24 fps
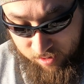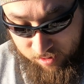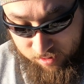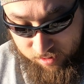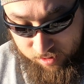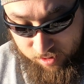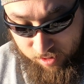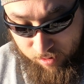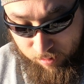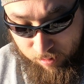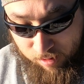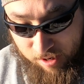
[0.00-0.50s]

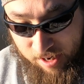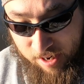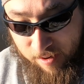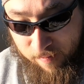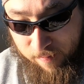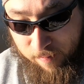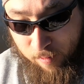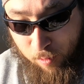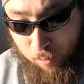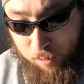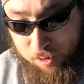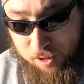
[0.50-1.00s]
So we're at
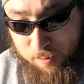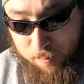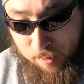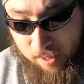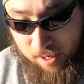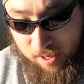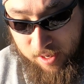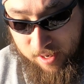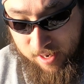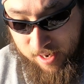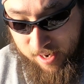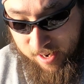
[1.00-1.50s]
full
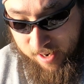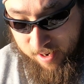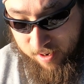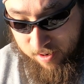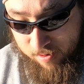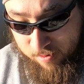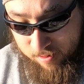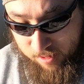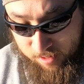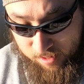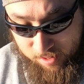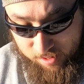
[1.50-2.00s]
speed
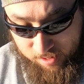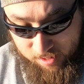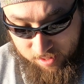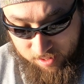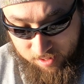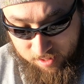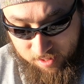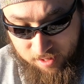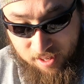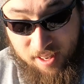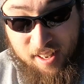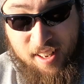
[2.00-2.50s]
now,
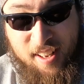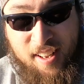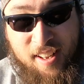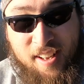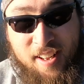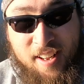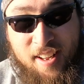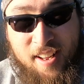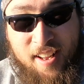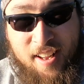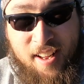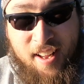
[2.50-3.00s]

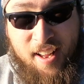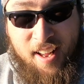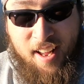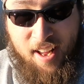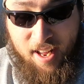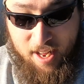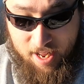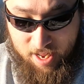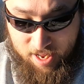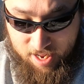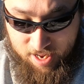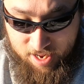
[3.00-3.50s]

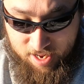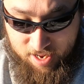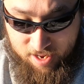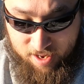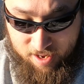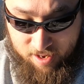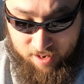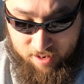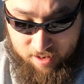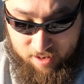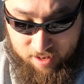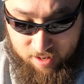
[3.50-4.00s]

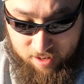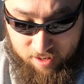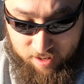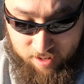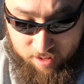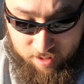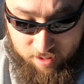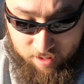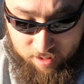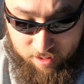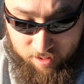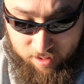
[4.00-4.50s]
and
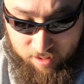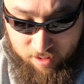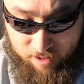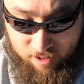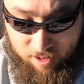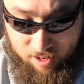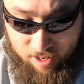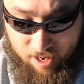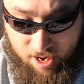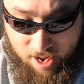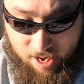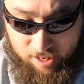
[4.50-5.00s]

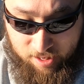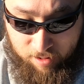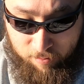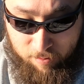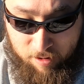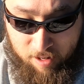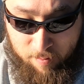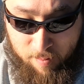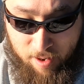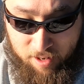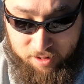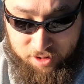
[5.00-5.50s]
I can
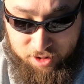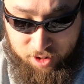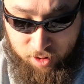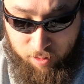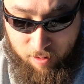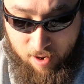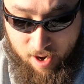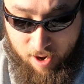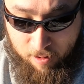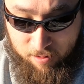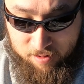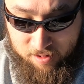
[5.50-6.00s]
run about
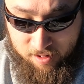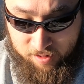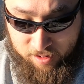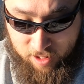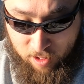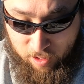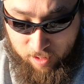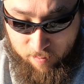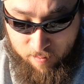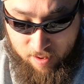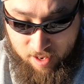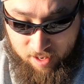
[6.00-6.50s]
2 hours and
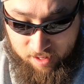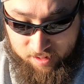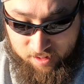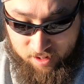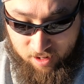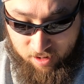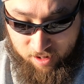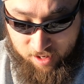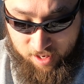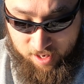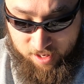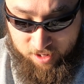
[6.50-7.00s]
30 minutes
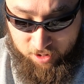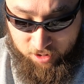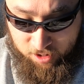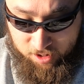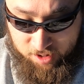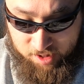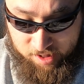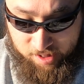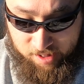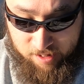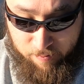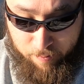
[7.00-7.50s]
on it, and you can
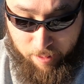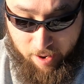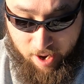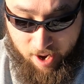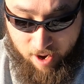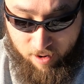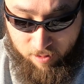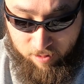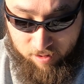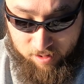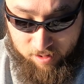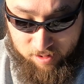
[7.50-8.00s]
see the
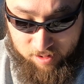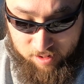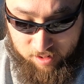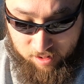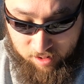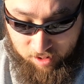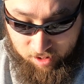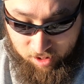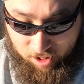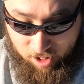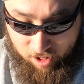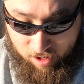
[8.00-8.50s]
powers
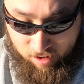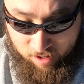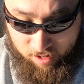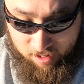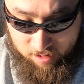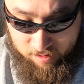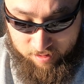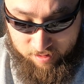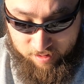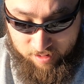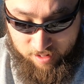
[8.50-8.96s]
and current